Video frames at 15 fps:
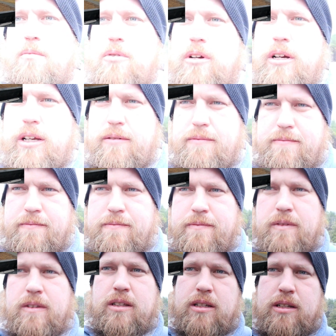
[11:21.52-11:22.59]
kind of bright.
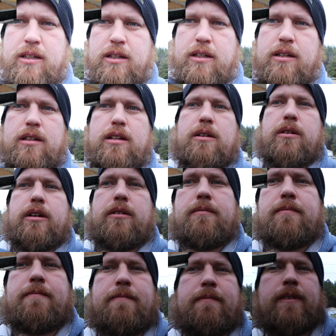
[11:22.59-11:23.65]
There we go.
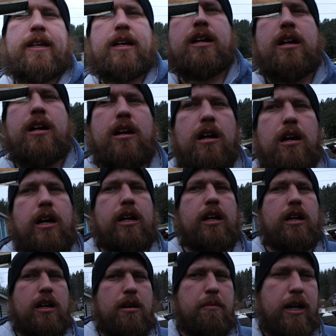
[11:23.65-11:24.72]
All right,
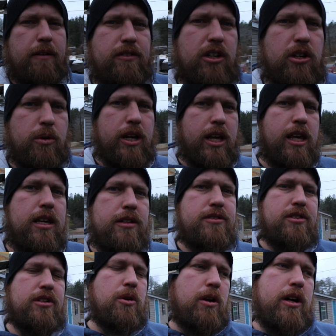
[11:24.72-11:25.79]
I'm going to have to do a heat
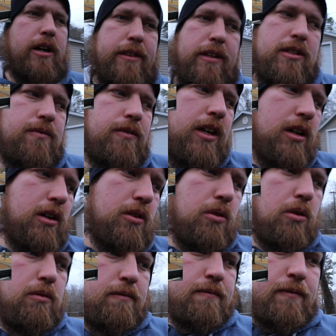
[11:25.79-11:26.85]
soak on this
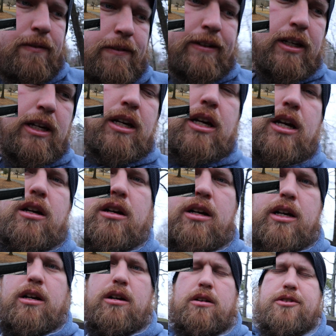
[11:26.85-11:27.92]
vehicle,
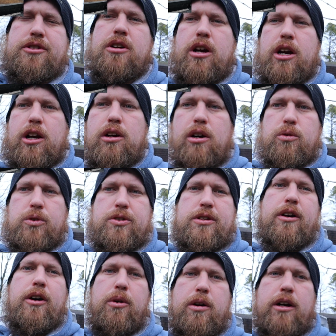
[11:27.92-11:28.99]
or sorry, a cold
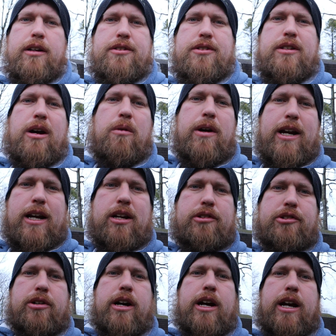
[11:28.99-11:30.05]
soak, so that way I
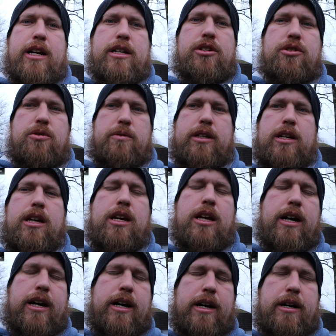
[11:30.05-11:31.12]
can try and do the
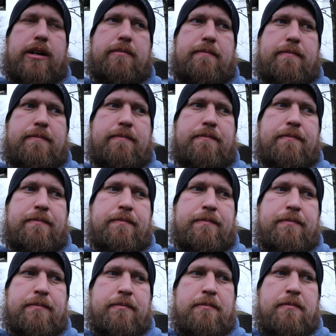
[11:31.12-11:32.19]
um,
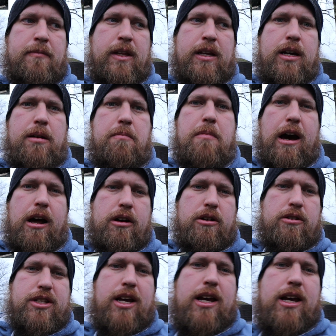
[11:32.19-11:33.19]
monitor